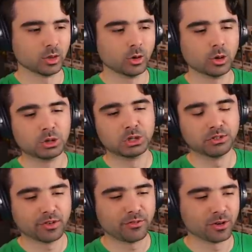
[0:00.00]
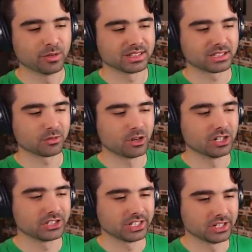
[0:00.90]
oh, but Forvis is
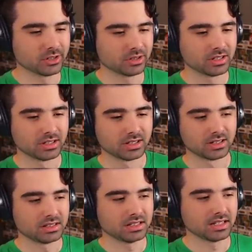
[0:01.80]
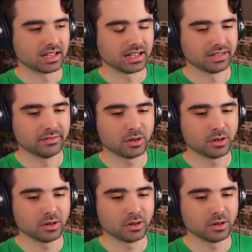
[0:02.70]
watching you. Yeah, and